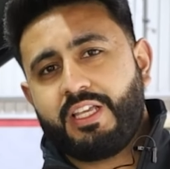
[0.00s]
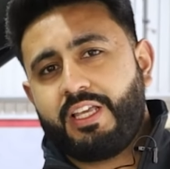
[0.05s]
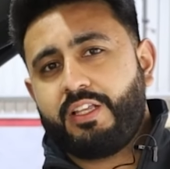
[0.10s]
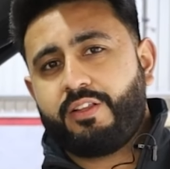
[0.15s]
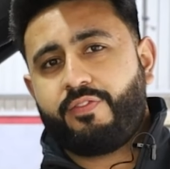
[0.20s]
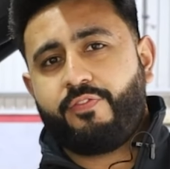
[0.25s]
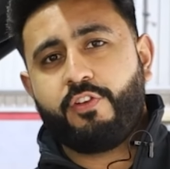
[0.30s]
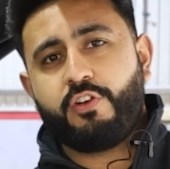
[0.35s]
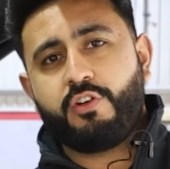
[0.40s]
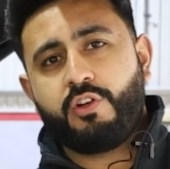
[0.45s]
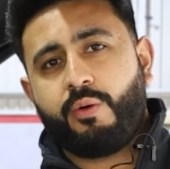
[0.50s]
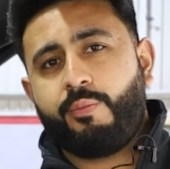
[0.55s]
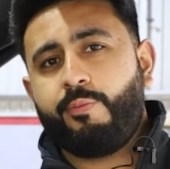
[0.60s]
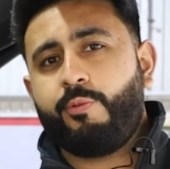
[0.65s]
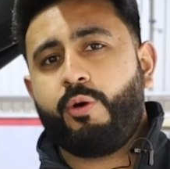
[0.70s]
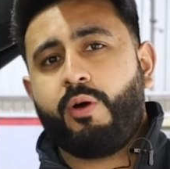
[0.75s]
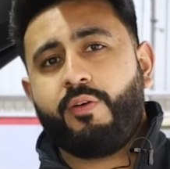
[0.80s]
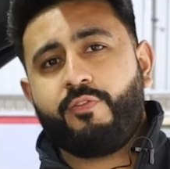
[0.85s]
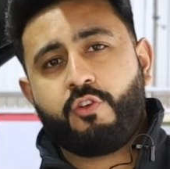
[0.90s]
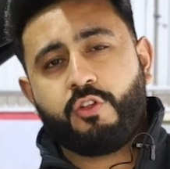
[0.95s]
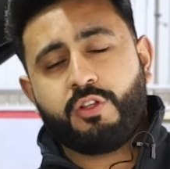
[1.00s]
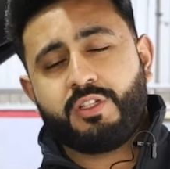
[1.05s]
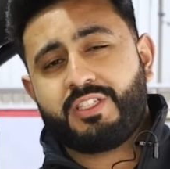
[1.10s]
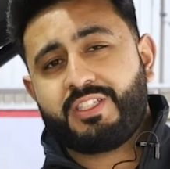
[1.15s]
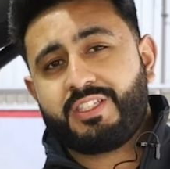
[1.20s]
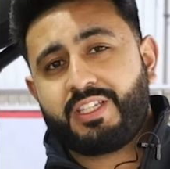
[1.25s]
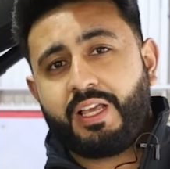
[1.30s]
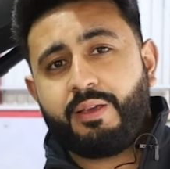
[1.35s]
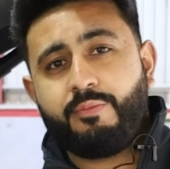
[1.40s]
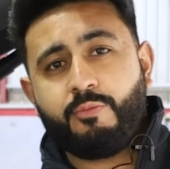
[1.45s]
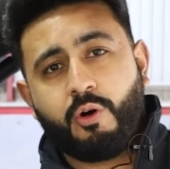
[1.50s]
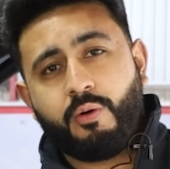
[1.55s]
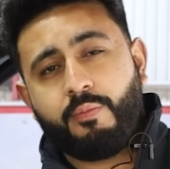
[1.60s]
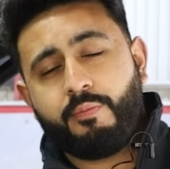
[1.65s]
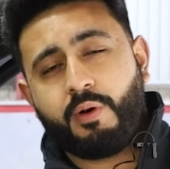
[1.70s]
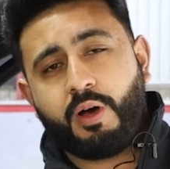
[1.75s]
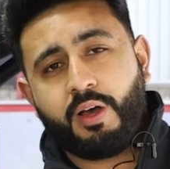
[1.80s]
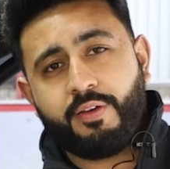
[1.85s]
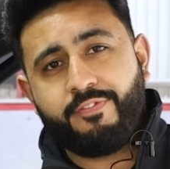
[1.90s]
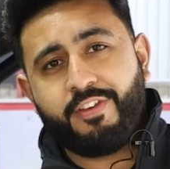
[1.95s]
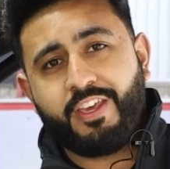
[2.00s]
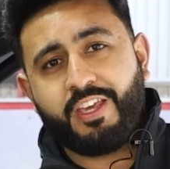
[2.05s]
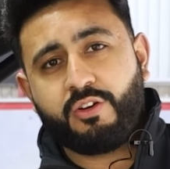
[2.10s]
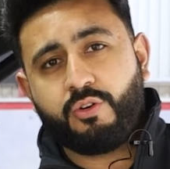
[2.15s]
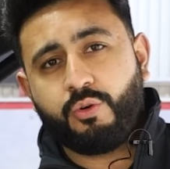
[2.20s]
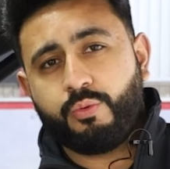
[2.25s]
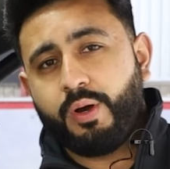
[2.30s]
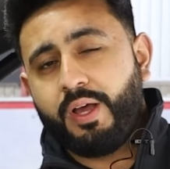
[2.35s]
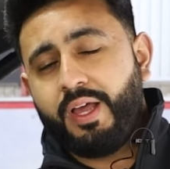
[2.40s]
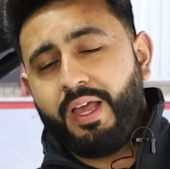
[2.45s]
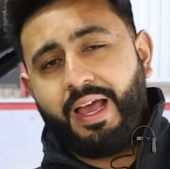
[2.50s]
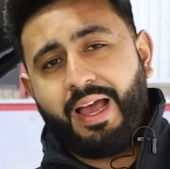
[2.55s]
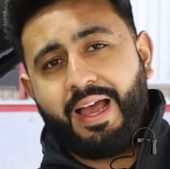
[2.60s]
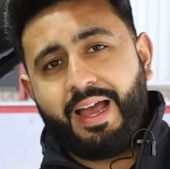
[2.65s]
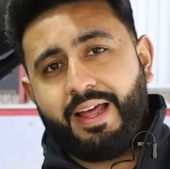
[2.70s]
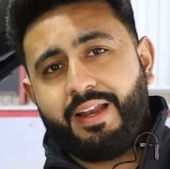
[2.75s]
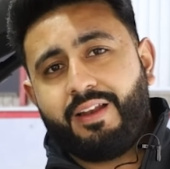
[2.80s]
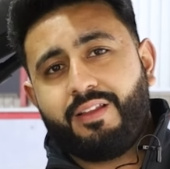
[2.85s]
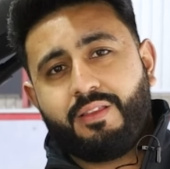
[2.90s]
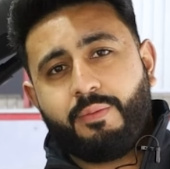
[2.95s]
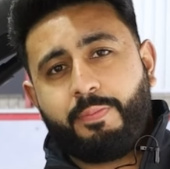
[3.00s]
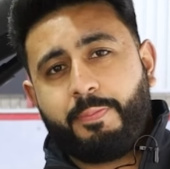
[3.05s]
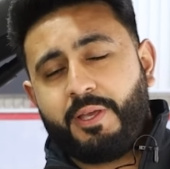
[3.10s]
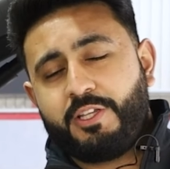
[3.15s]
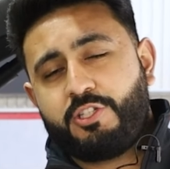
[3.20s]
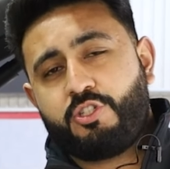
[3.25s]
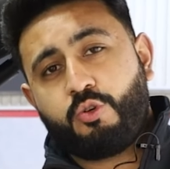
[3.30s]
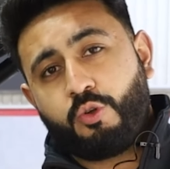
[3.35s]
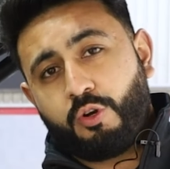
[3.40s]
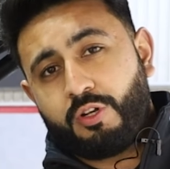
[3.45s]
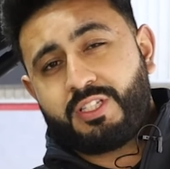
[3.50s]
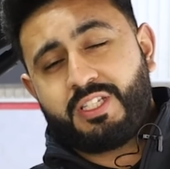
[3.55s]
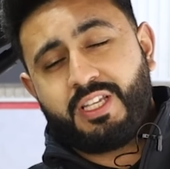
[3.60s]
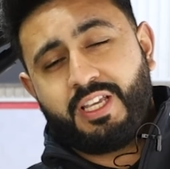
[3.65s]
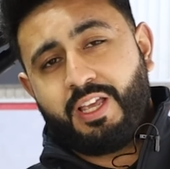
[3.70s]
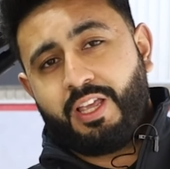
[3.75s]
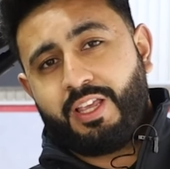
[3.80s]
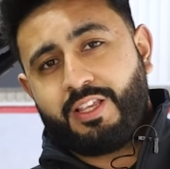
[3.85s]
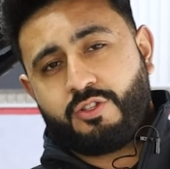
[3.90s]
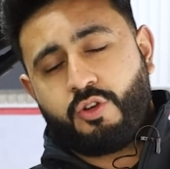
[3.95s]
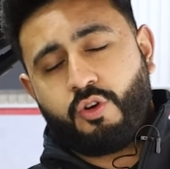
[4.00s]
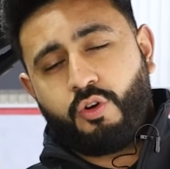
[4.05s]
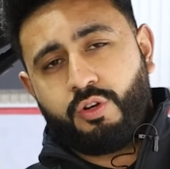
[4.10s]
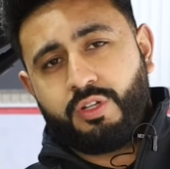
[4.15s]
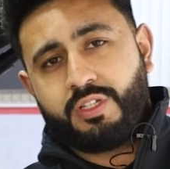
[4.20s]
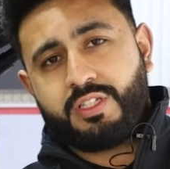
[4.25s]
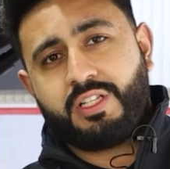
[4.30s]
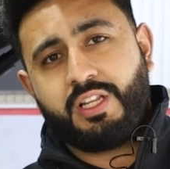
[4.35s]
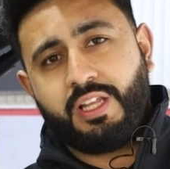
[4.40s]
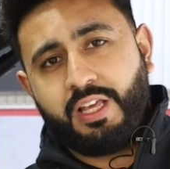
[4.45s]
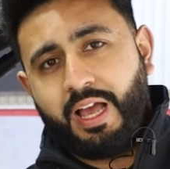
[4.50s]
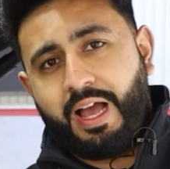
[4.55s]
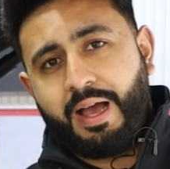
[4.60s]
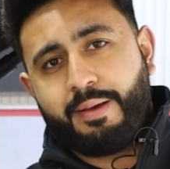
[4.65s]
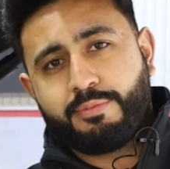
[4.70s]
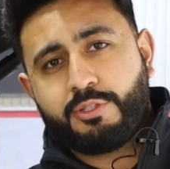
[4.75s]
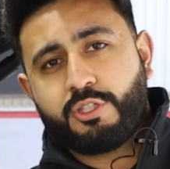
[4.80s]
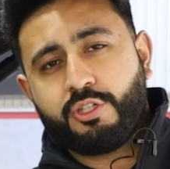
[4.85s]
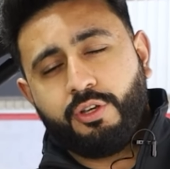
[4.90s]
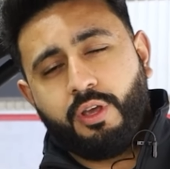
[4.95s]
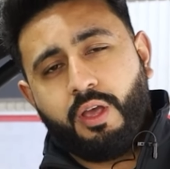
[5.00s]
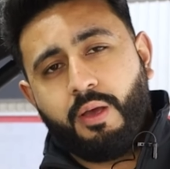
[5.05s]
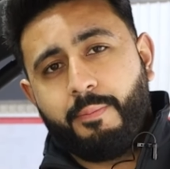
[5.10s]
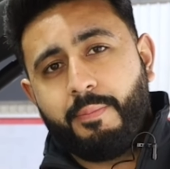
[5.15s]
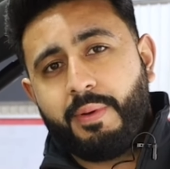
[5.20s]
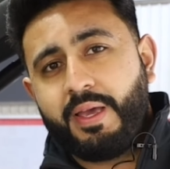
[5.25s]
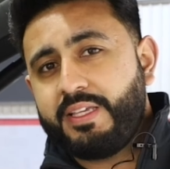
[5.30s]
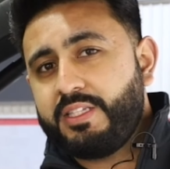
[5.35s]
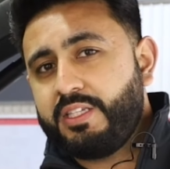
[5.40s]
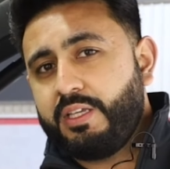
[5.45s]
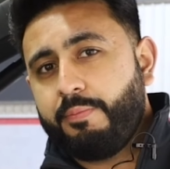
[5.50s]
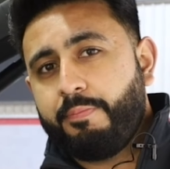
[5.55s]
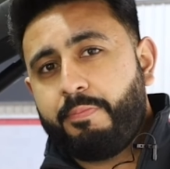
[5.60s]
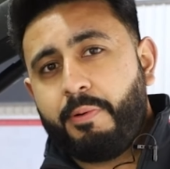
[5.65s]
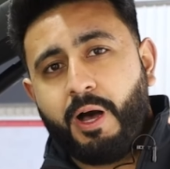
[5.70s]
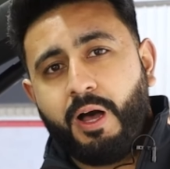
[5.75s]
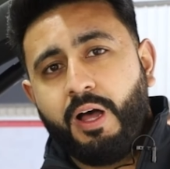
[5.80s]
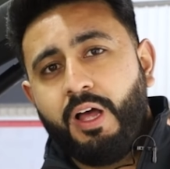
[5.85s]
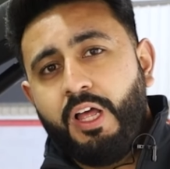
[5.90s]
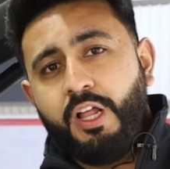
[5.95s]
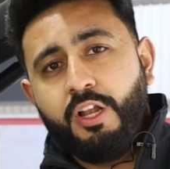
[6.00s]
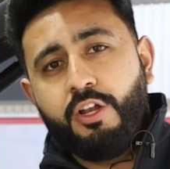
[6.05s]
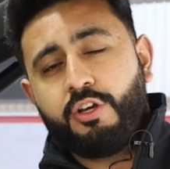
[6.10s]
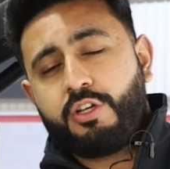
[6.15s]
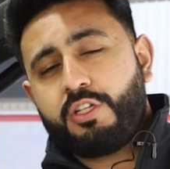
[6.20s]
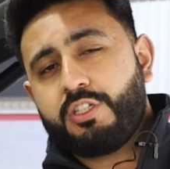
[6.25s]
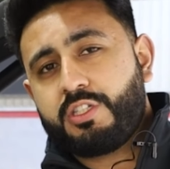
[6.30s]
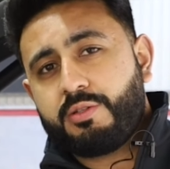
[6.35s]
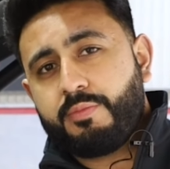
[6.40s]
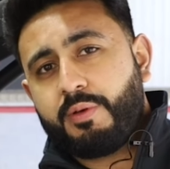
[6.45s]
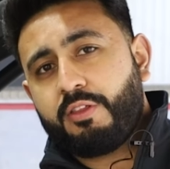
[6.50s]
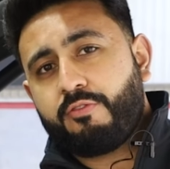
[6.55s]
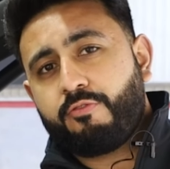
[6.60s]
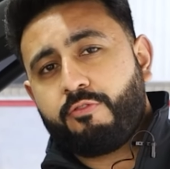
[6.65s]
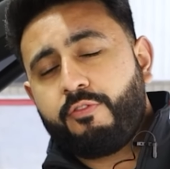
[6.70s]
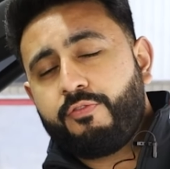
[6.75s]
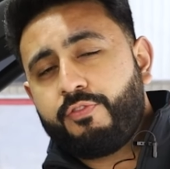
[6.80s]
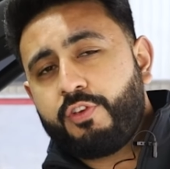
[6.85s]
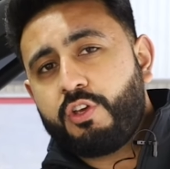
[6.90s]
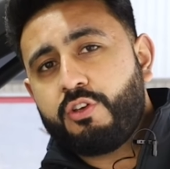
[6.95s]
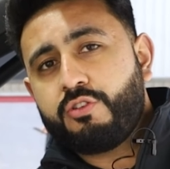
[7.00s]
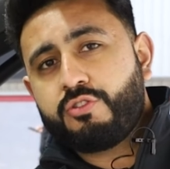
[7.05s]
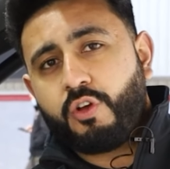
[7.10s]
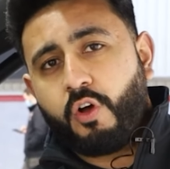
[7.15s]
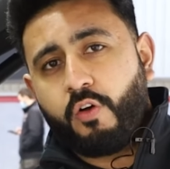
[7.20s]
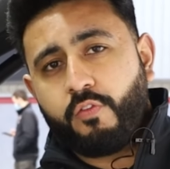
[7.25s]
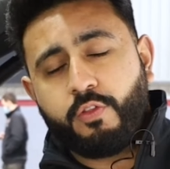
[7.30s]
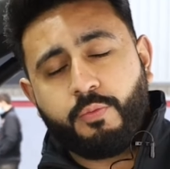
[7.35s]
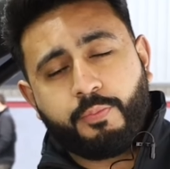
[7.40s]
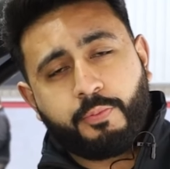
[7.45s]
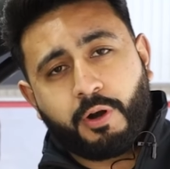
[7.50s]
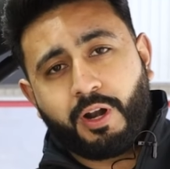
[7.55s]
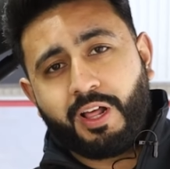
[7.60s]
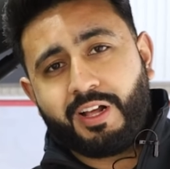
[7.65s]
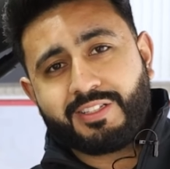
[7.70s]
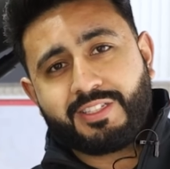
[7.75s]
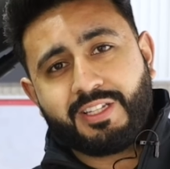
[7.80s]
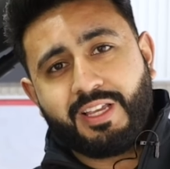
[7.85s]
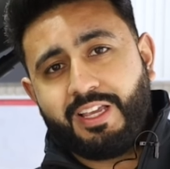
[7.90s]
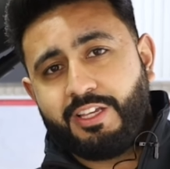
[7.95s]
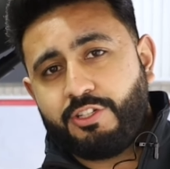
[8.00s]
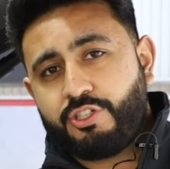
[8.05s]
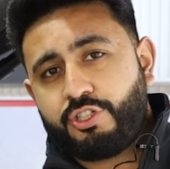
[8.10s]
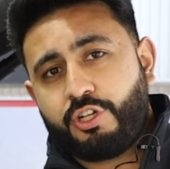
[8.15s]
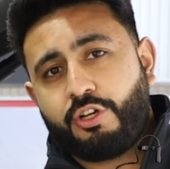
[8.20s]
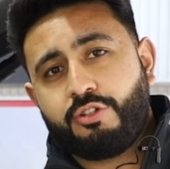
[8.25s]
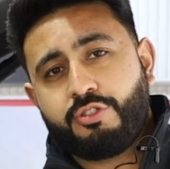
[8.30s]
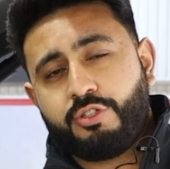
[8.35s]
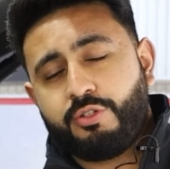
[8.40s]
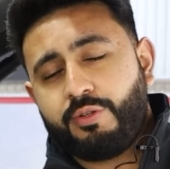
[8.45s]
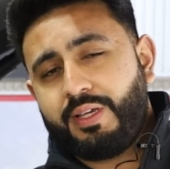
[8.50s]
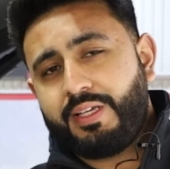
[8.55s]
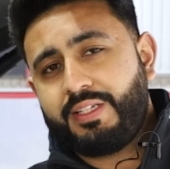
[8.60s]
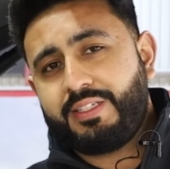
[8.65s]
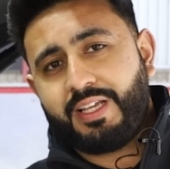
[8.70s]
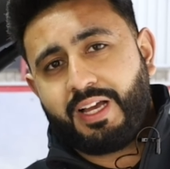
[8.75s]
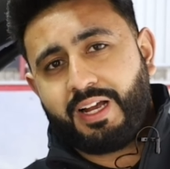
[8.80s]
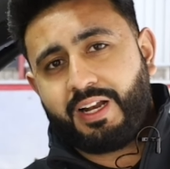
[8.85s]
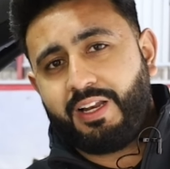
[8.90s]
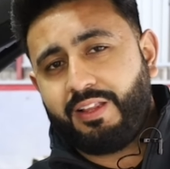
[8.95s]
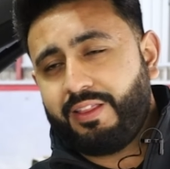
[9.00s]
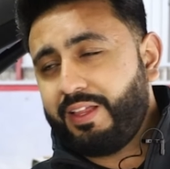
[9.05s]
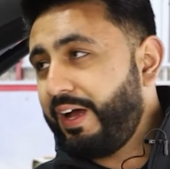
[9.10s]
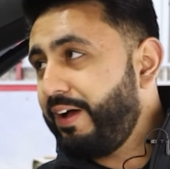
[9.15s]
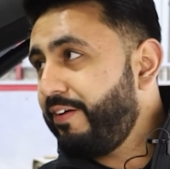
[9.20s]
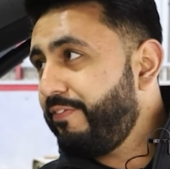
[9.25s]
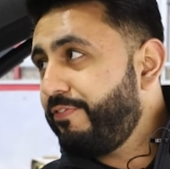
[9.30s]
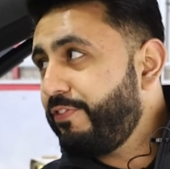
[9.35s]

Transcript: It's phenomenal. I've got the same on my vehicle and the picture quality is honestly absolutely amazing. But look at some other reviews of the product. It shows you exactly that.